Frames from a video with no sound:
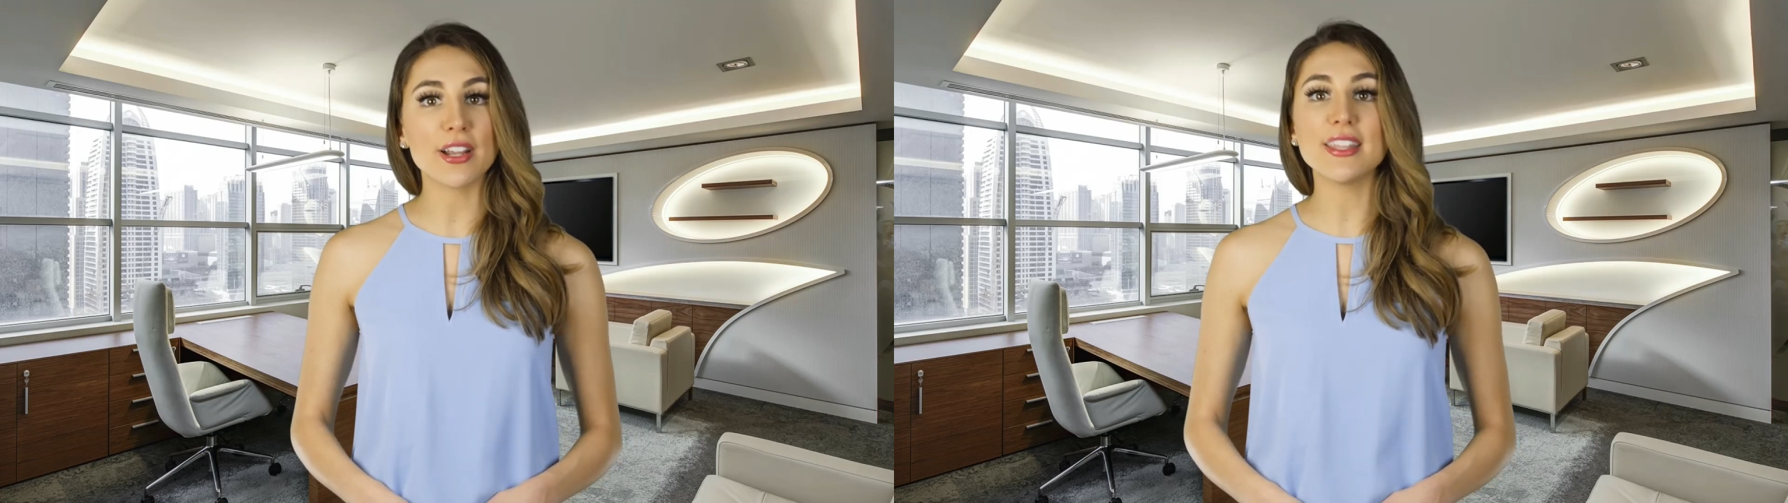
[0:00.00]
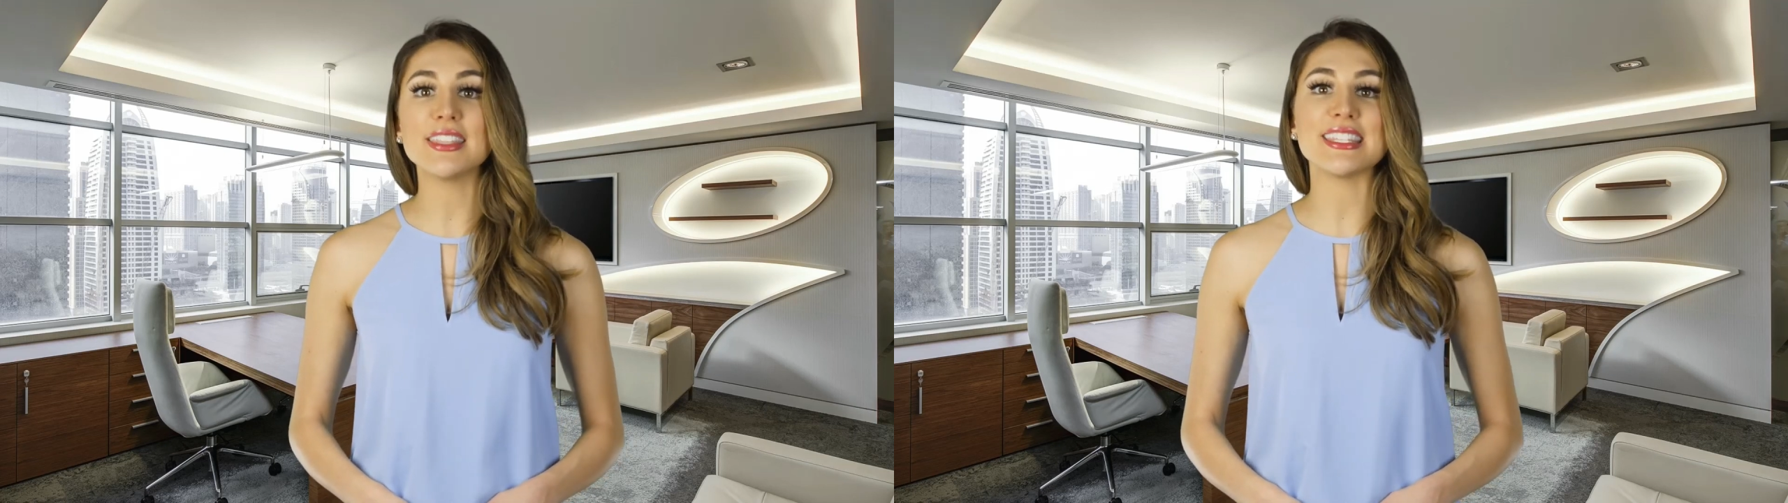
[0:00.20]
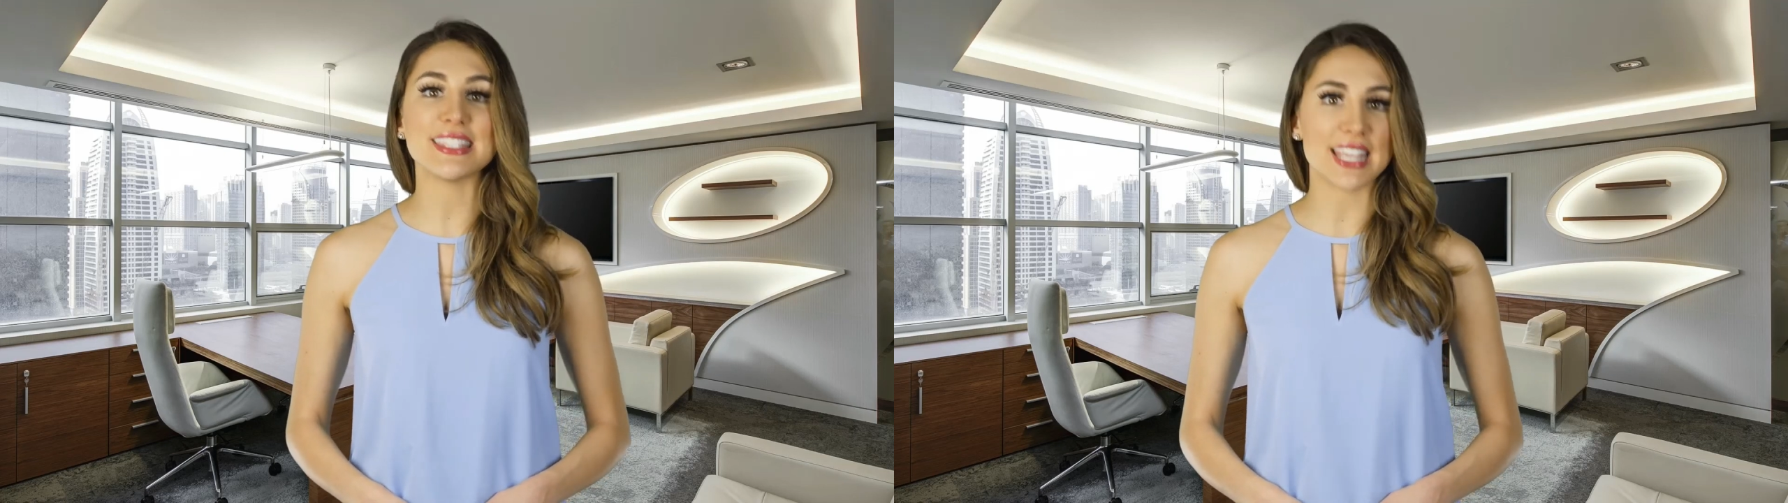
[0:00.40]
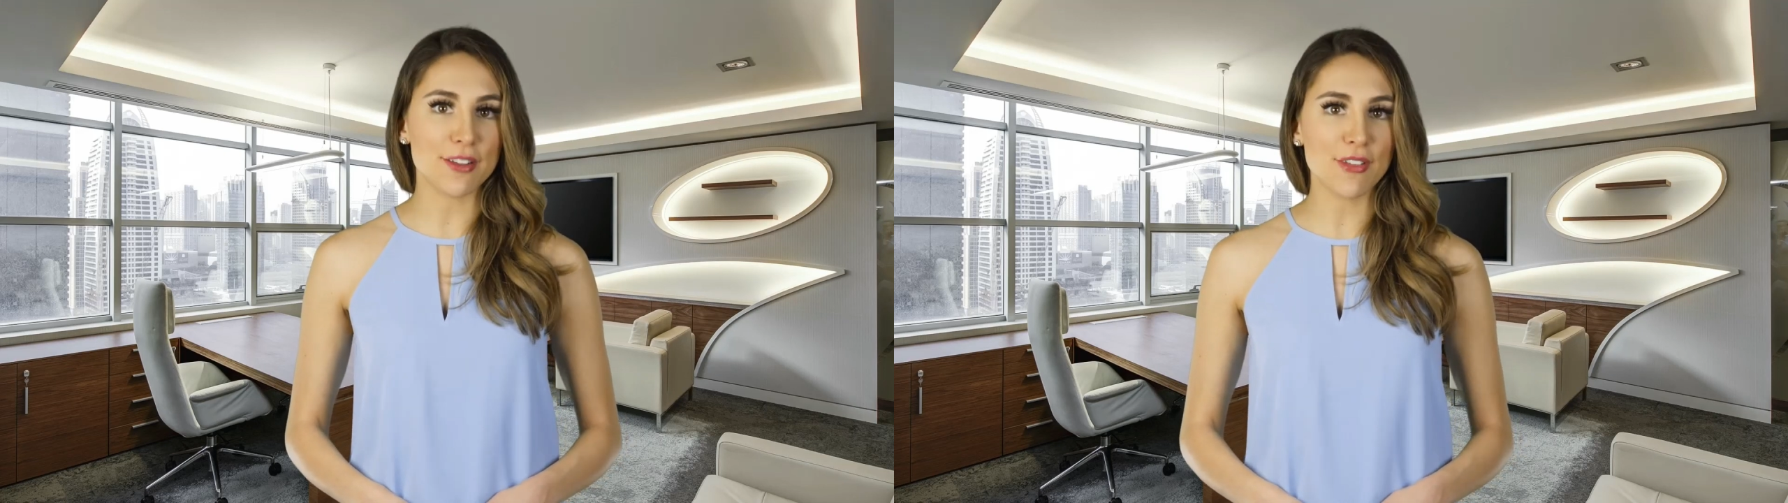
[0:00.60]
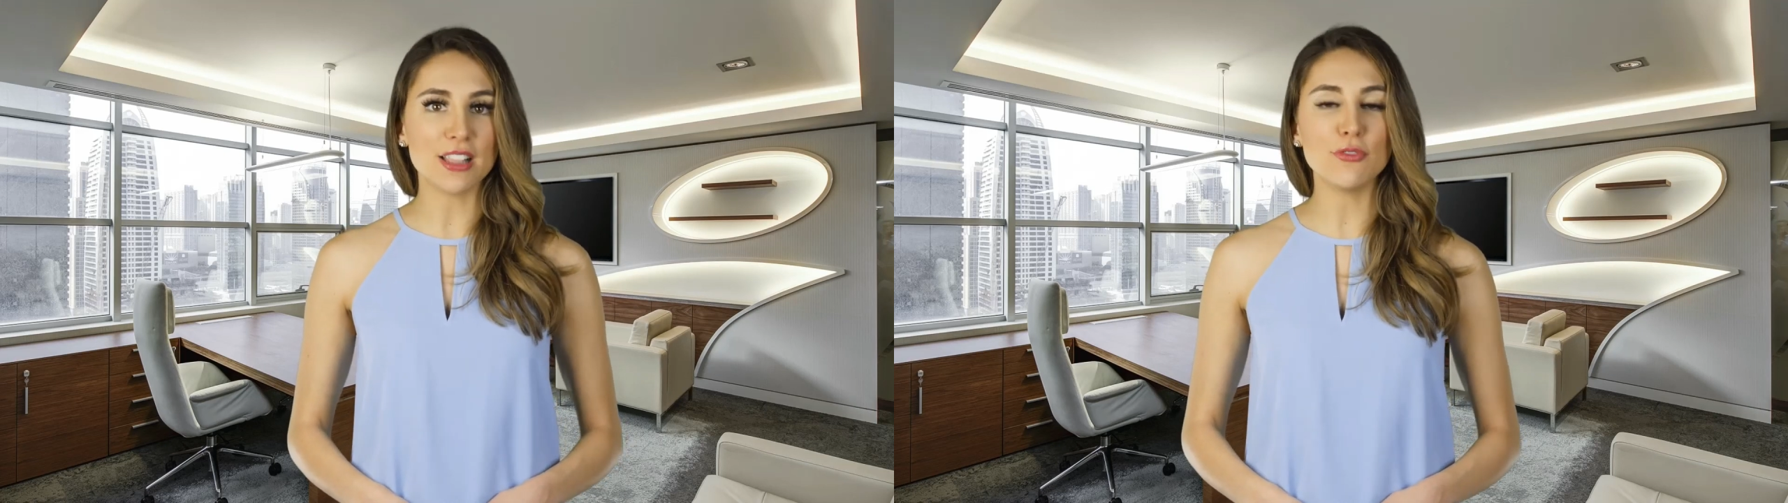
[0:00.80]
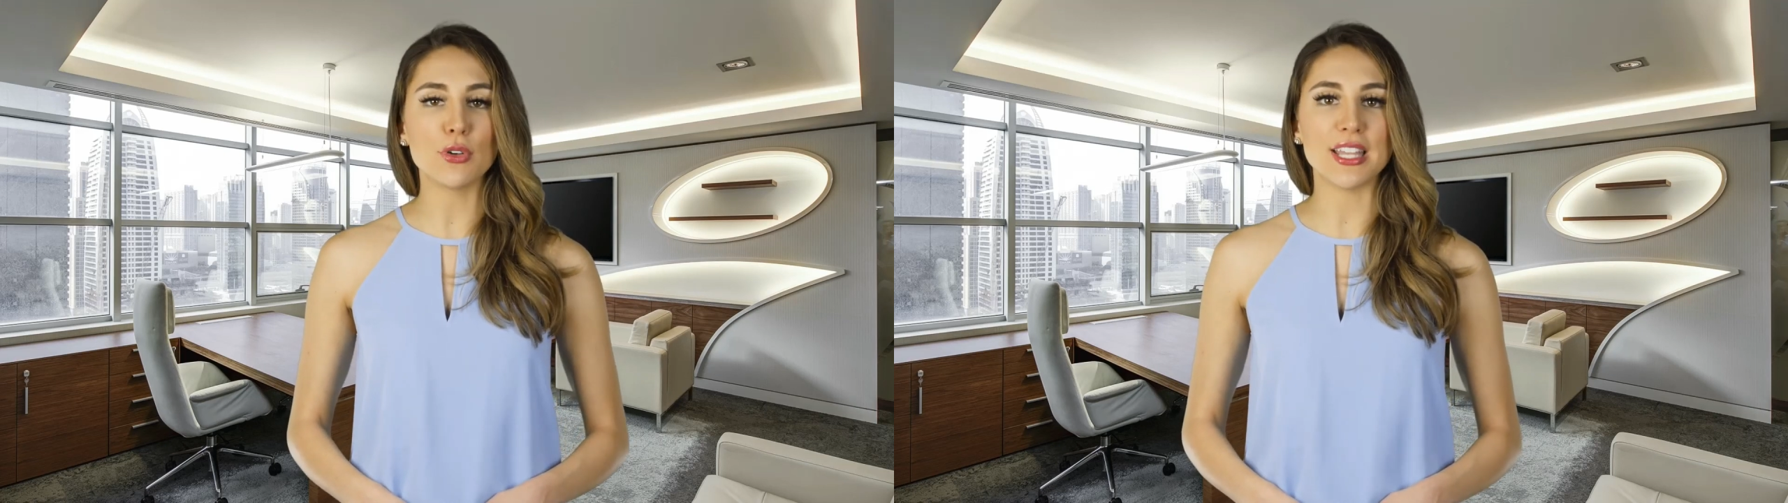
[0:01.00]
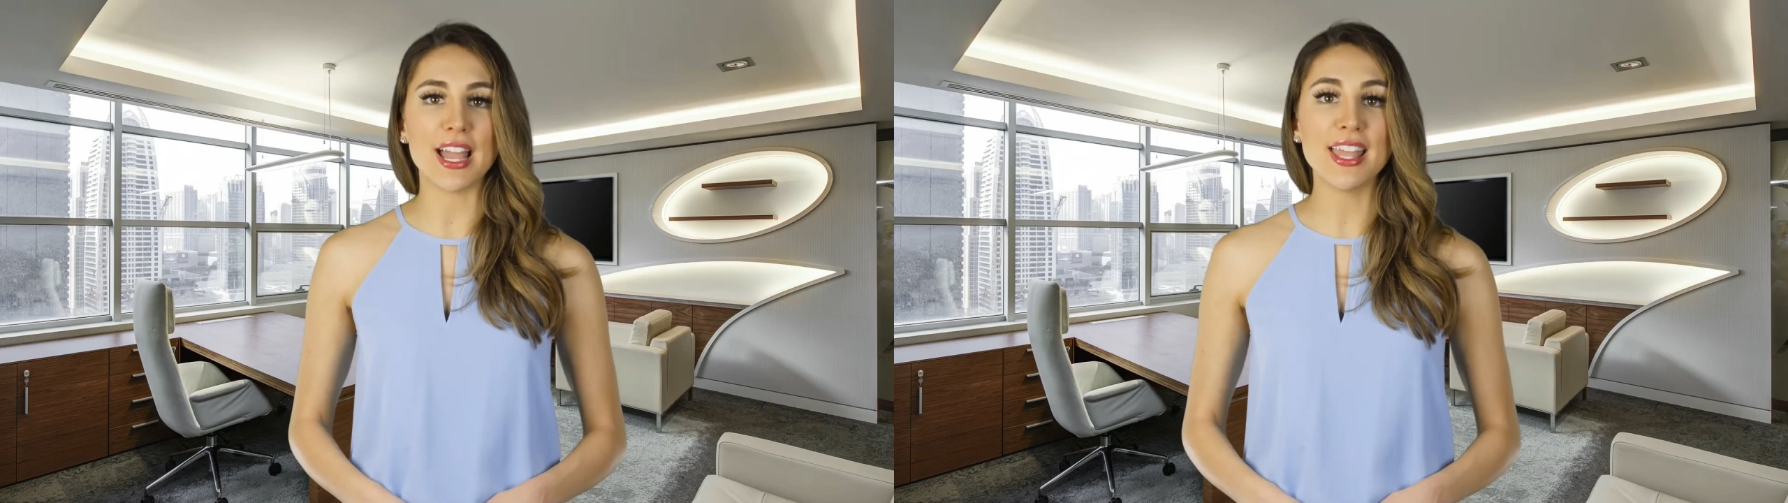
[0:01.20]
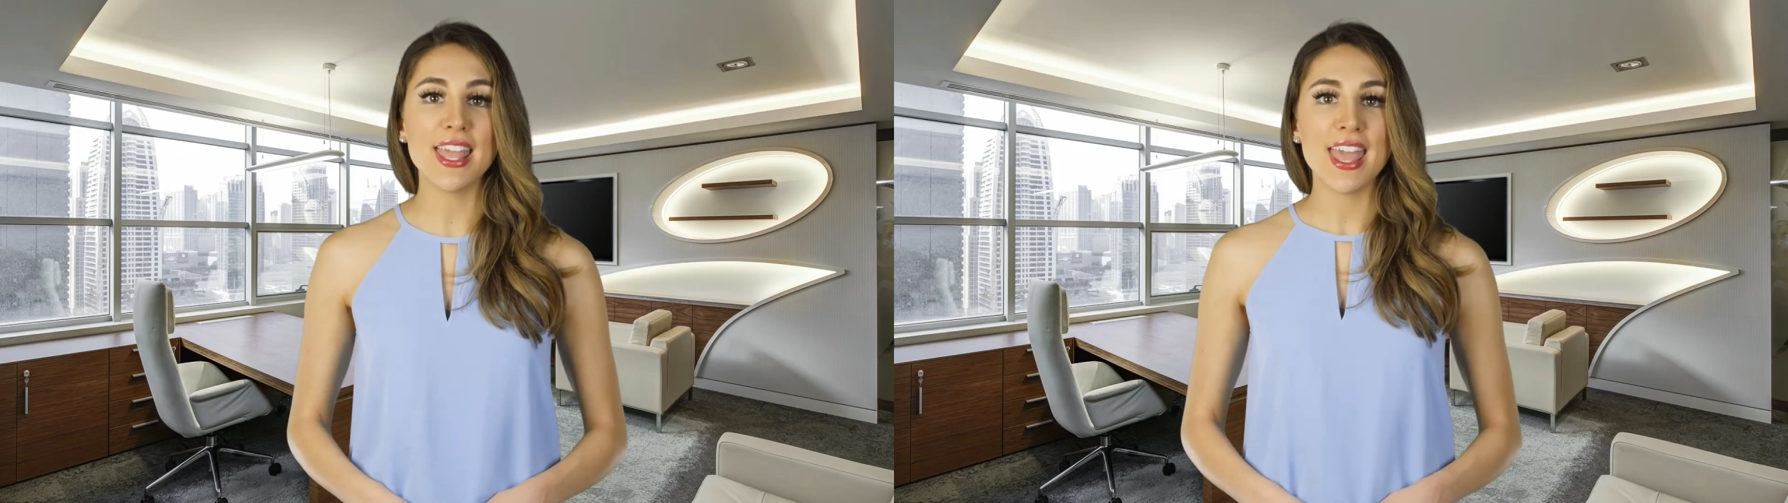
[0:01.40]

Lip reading: in the state of California